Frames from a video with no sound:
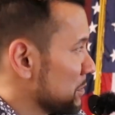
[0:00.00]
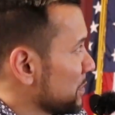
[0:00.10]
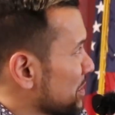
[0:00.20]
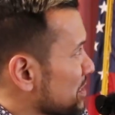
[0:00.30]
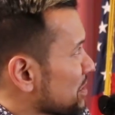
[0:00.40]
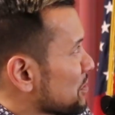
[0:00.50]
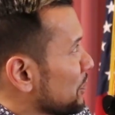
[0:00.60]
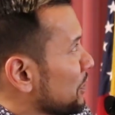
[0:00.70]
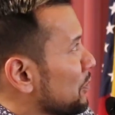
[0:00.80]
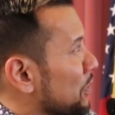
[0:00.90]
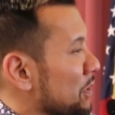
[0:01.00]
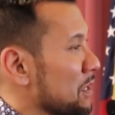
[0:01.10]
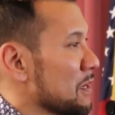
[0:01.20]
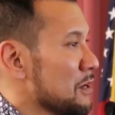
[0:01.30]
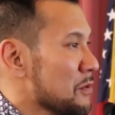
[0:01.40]
let's discuss really quickly,
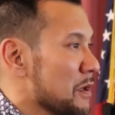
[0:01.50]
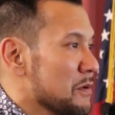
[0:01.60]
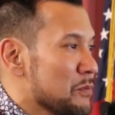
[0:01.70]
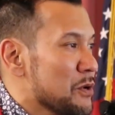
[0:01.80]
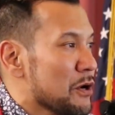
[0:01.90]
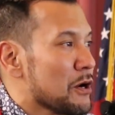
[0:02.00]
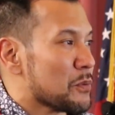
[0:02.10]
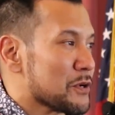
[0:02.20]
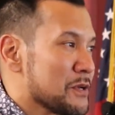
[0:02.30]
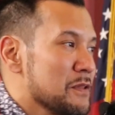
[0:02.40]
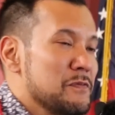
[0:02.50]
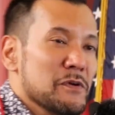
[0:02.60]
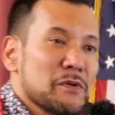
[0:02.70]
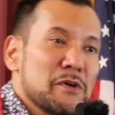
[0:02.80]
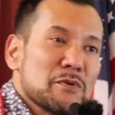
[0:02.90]
and I know that we all work in the
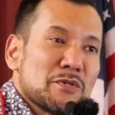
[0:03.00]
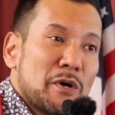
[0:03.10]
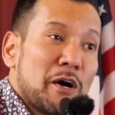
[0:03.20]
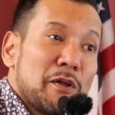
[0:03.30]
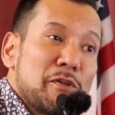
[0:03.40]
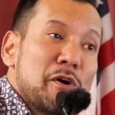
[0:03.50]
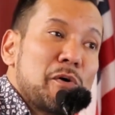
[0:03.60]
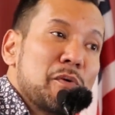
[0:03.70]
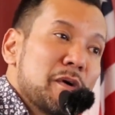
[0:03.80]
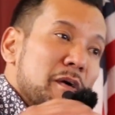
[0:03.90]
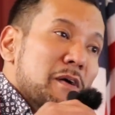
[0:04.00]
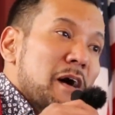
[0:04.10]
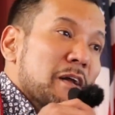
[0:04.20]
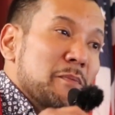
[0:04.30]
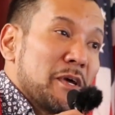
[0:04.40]
field here, so you all know
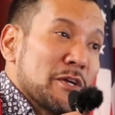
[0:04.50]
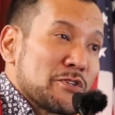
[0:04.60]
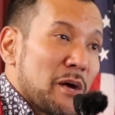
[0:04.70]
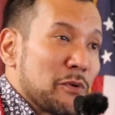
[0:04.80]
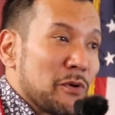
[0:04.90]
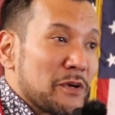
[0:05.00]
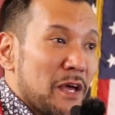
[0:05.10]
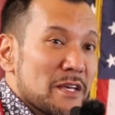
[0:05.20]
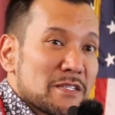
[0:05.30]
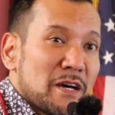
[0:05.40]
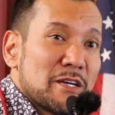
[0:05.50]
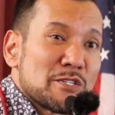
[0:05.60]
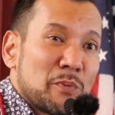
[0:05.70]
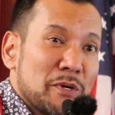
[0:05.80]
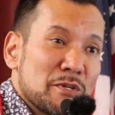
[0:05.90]
how to begin a tribal court case. I
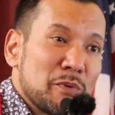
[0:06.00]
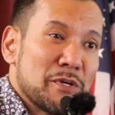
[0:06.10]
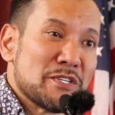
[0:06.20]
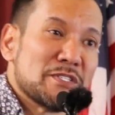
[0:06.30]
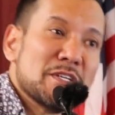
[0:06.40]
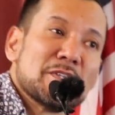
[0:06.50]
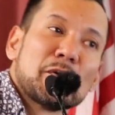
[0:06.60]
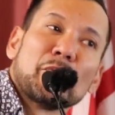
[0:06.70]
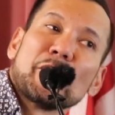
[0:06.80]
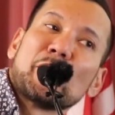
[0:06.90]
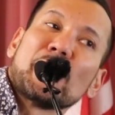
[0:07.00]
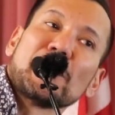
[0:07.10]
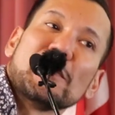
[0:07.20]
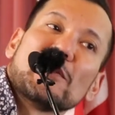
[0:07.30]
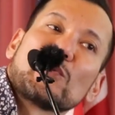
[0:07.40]
just wanted to really just detail really
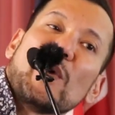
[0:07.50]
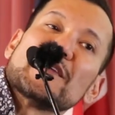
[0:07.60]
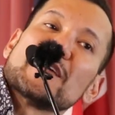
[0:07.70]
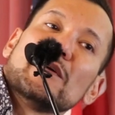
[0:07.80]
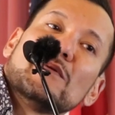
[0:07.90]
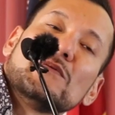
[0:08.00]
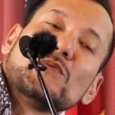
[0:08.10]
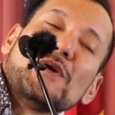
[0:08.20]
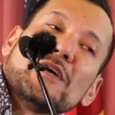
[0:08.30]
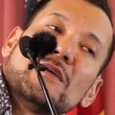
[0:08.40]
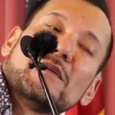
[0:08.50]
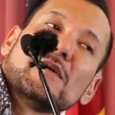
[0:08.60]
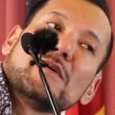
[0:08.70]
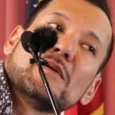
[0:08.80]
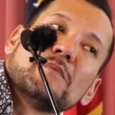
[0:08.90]
quickly the ways that we
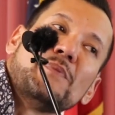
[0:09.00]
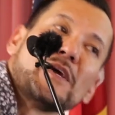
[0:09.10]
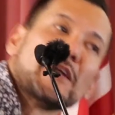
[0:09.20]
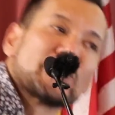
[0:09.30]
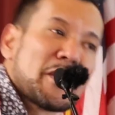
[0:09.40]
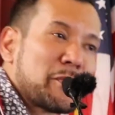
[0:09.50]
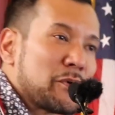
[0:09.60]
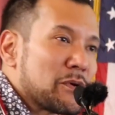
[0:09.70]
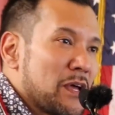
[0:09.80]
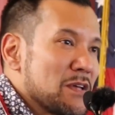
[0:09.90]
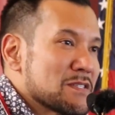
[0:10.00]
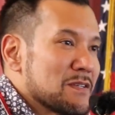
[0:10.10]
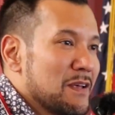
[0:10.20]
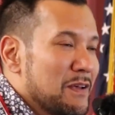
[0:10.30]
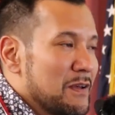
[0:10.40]
can begin a tribal court
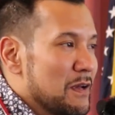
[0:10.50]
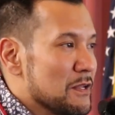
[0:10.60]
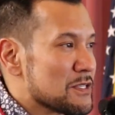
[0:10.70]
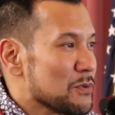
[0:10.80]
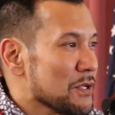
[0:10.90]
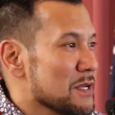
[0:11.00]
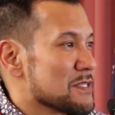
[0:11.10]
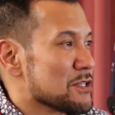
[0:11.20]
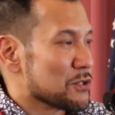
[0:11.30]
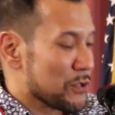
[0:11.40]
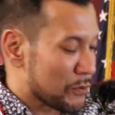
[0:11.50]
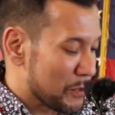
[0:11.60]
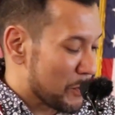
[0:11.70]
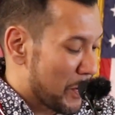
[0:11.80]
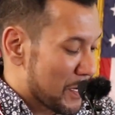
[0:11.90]
case. And there's really essentially
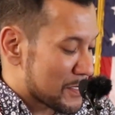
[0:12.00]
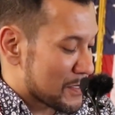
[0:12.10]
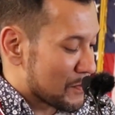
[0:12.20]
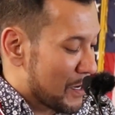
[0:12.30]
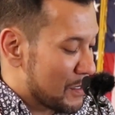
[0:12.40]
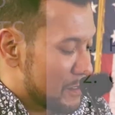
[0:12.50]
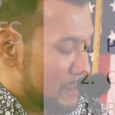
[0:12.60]
3 ways, right?